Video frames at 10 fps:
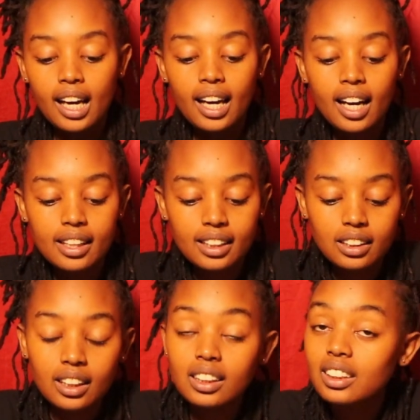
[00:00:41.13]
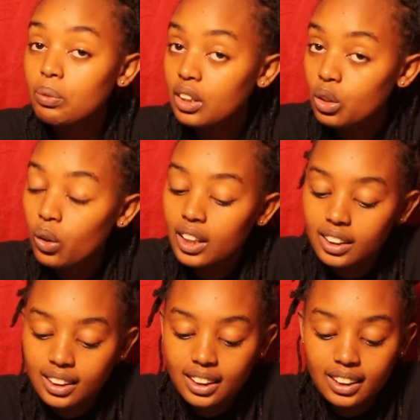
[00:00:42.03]
the trainees with
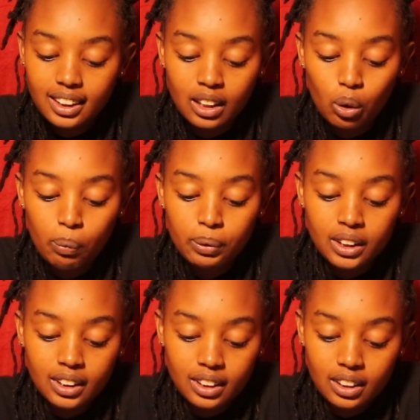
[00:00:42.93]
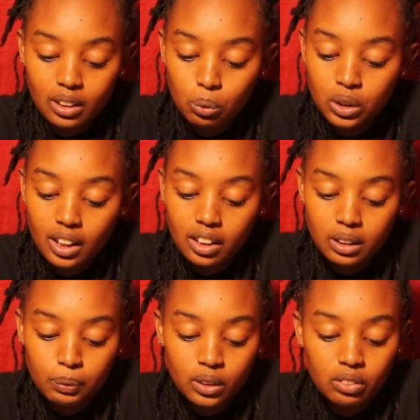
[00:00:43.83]
knowledge, skills, and competencies which are
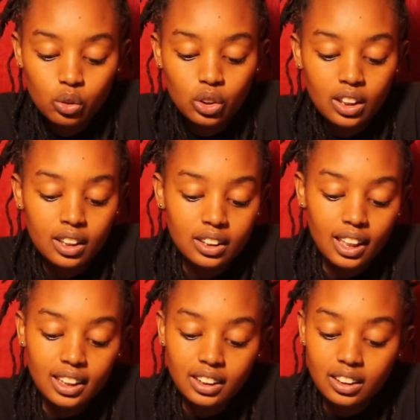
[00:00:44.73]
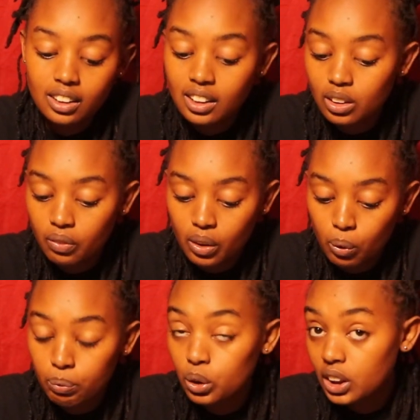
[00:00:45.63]
responsive to the challenging needs of the
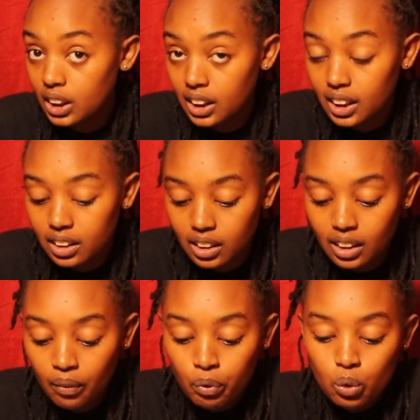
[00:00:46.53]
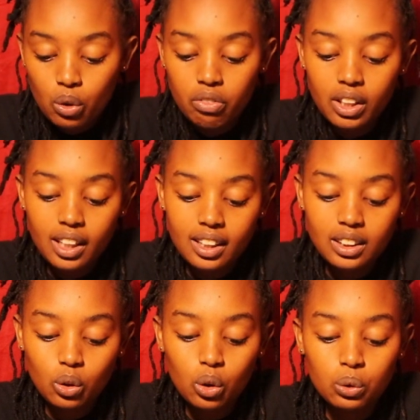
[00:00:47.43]
computing industry. We find that
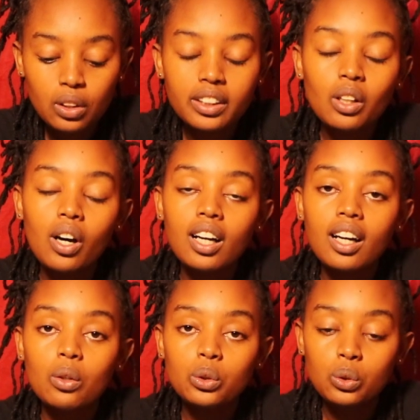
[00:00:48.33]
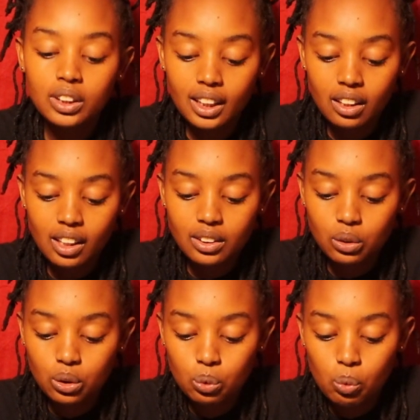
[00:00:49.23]
this course will now allow you as a
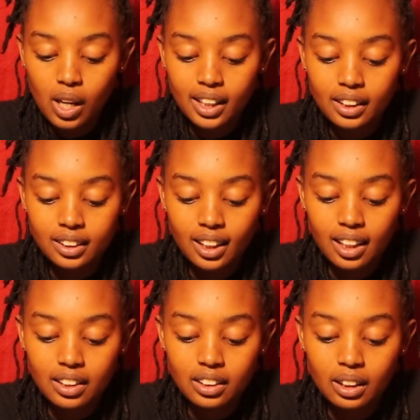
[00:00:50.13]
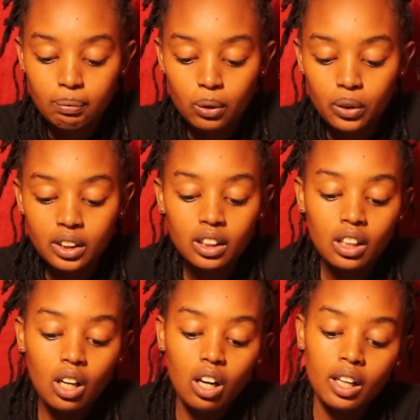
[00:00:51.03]
graduate to work in a salaried
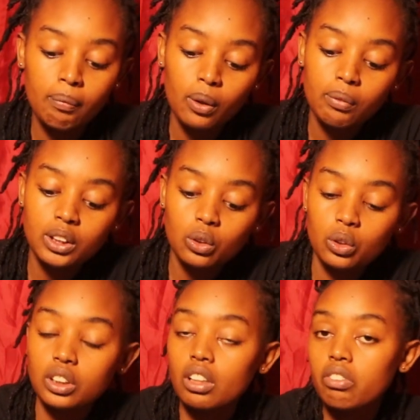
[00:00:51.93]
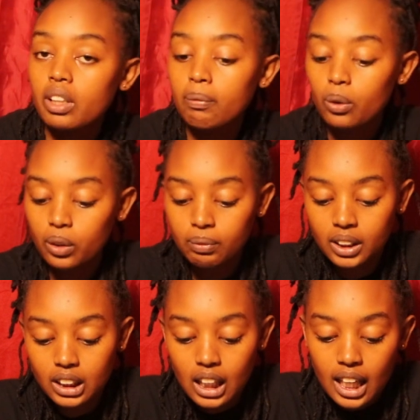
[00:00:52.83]
employment or
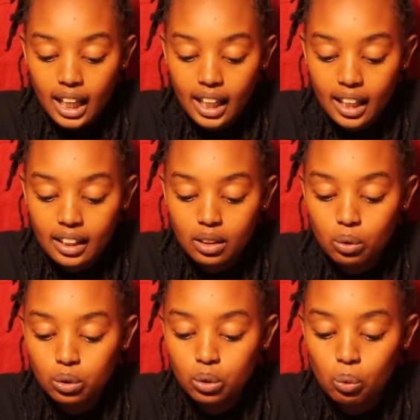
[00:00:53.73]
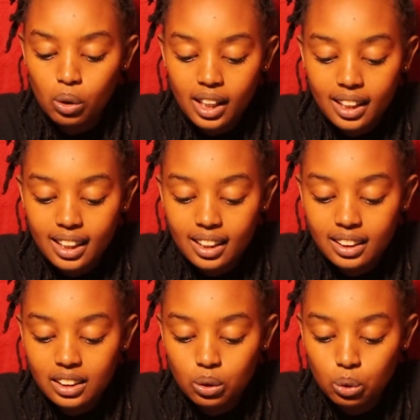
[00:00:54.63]
self-employment. And so what are the
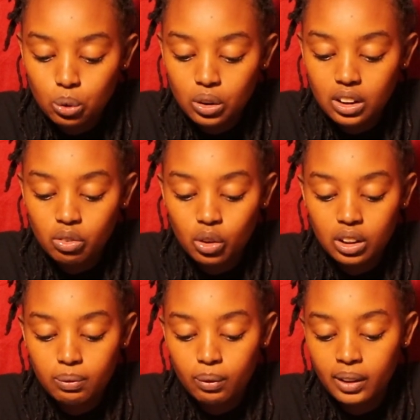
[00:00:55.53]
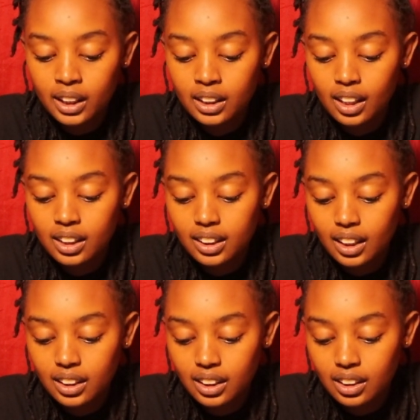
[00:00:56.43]
grades do you need for diploma in
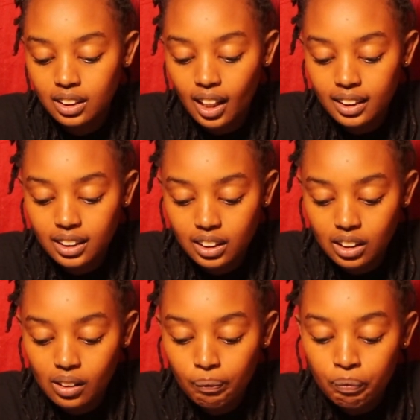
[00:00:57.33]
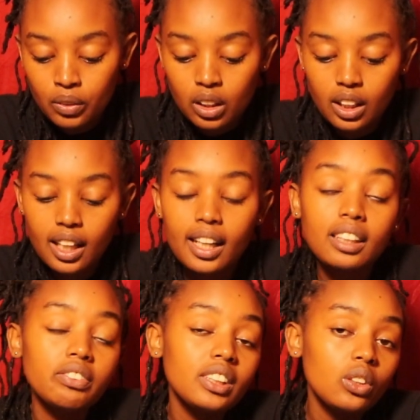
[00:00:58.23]
ICT?
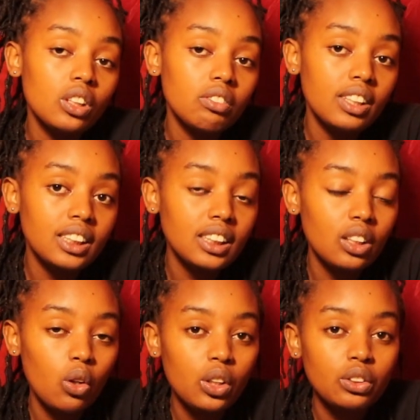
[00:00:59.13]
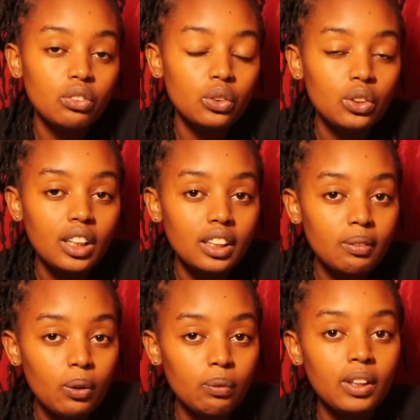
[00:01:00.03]
At Finstock Evarsity College, if you're doing a
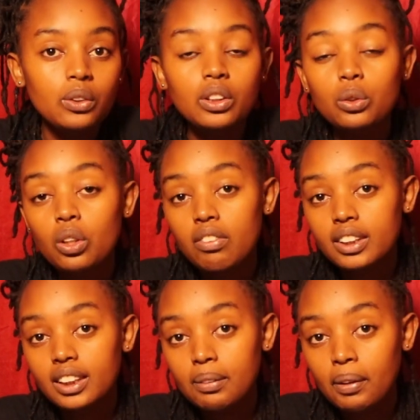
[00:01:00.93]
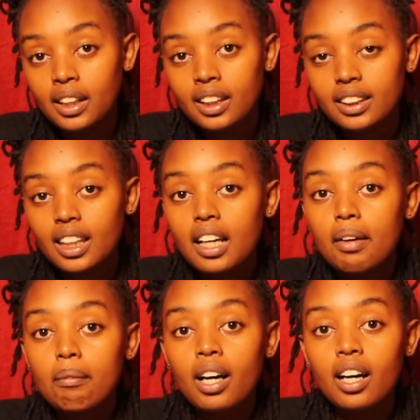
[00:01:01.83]
diploma, you need to have a C-.
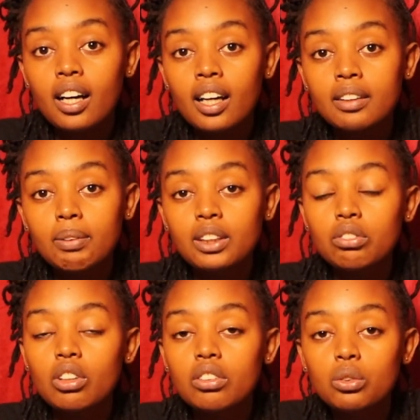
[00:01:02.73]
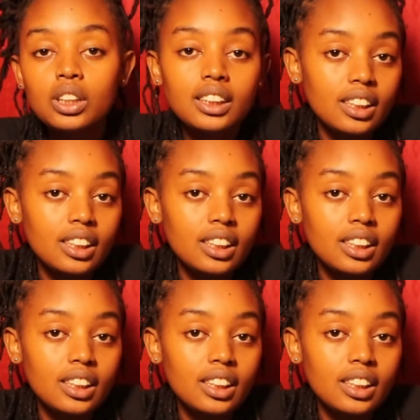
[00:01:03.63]
But if you are doing a